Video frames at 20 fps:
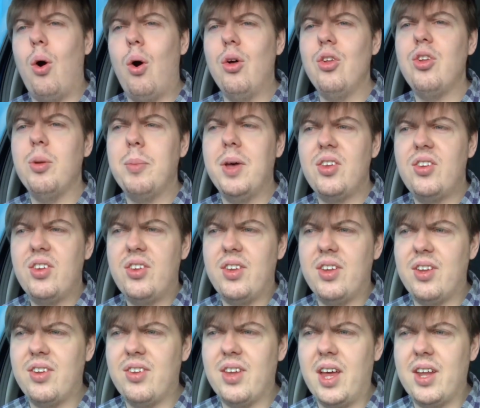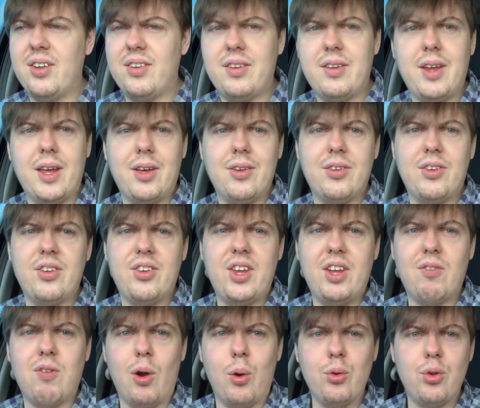also, my sister decided to take us to
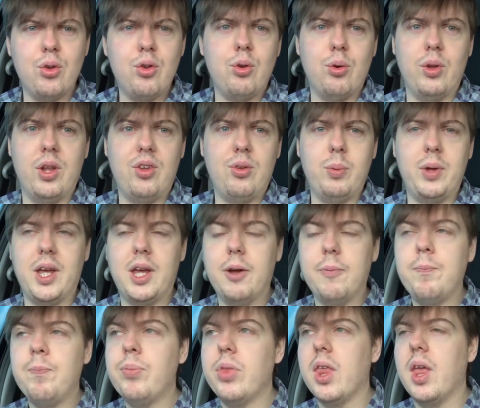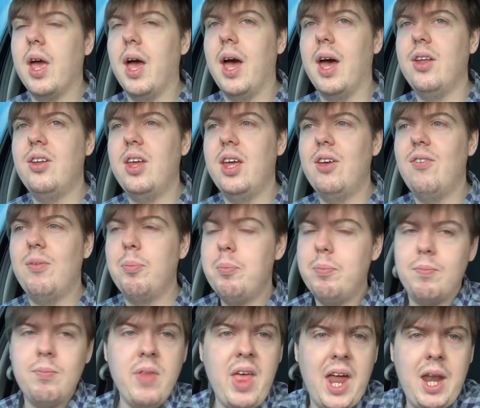see Frozen 2 this week. And if
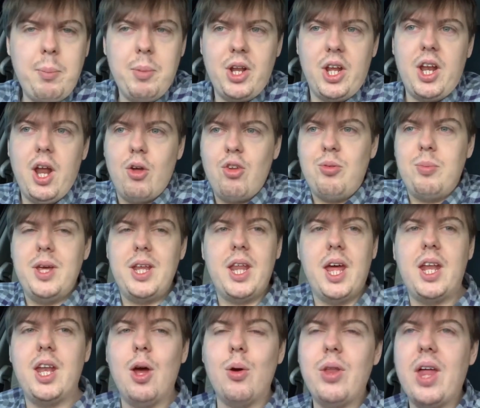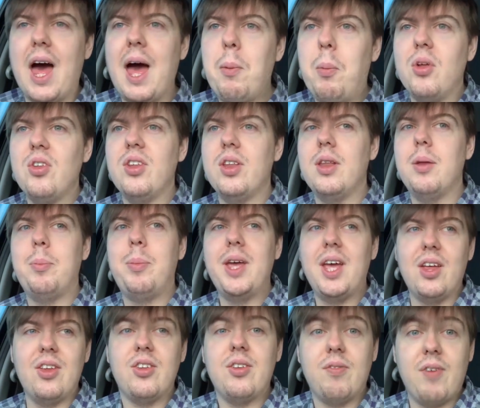anybody knows me, they know that I wasn't the
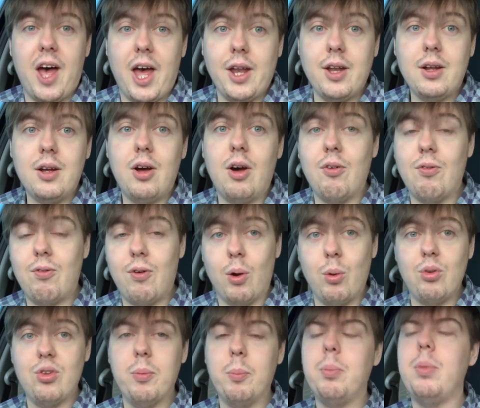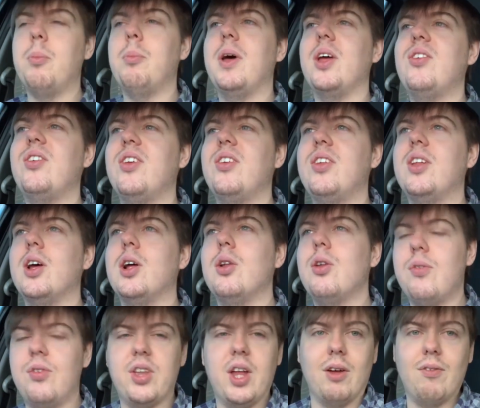biggest fan of Frozen, but my sister
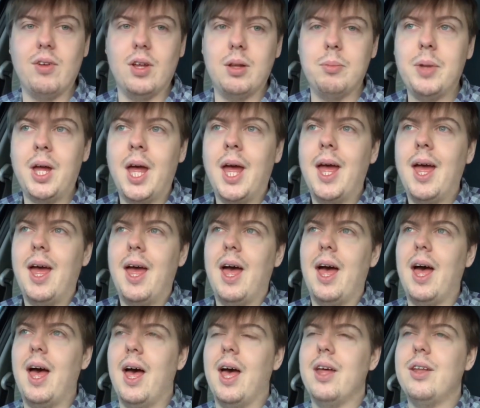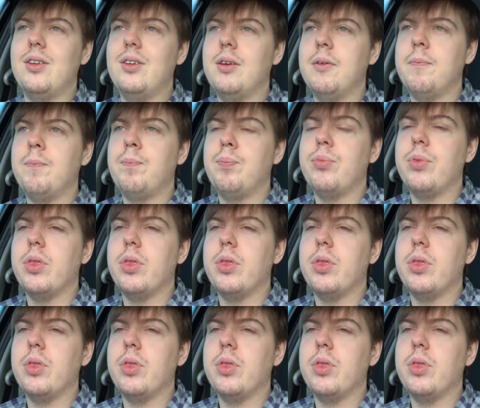loves that film. And